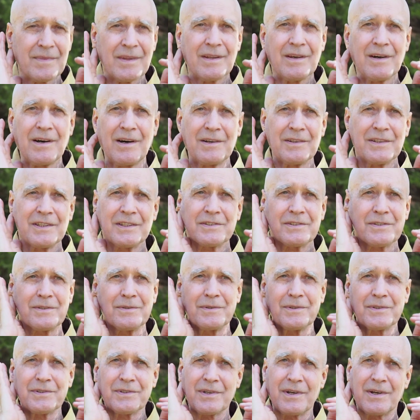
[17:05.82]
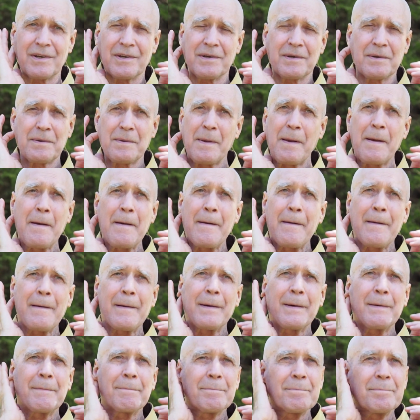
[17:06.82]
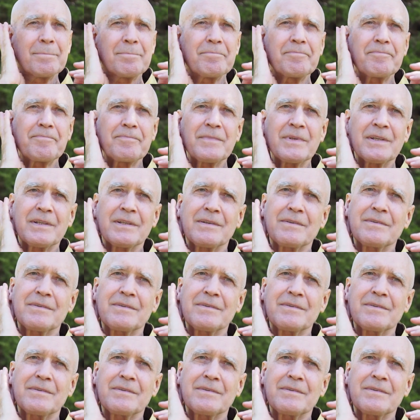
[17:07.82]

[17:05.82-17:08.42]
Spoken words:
All these schools are. You